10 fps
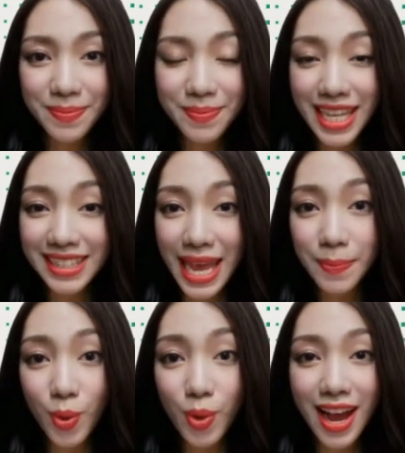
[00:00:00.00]

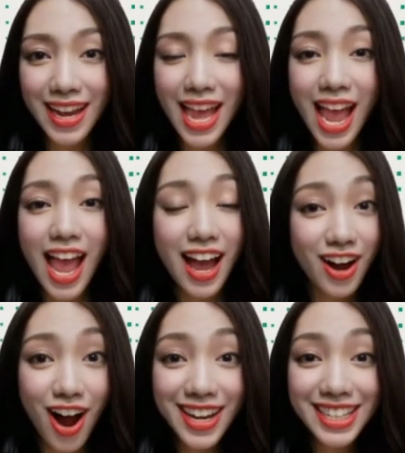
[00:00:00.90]
Example 1. A
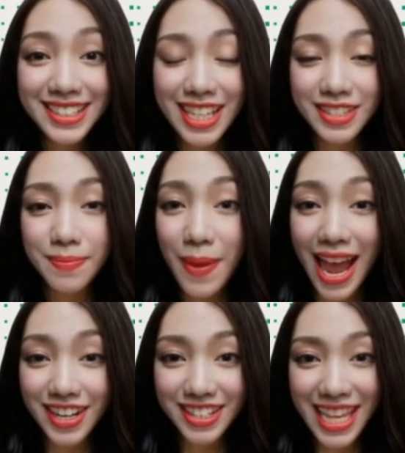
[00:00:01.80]
guardian sells a
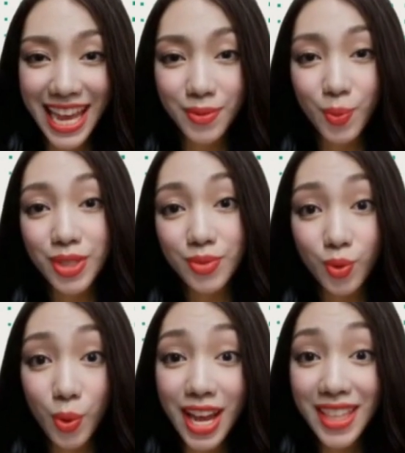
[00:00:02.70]
miner's land worth
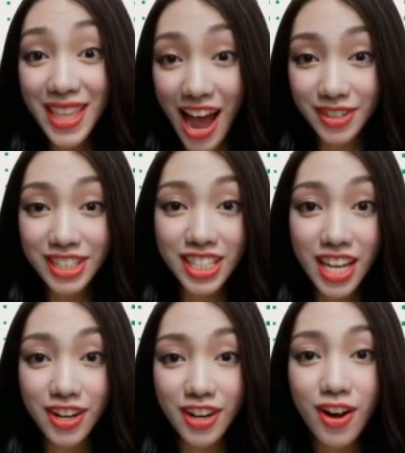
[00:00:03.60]

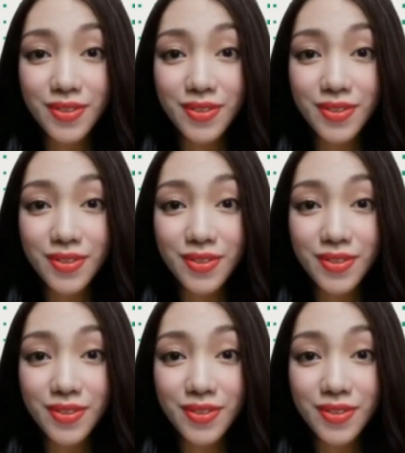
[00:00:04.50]
$20,000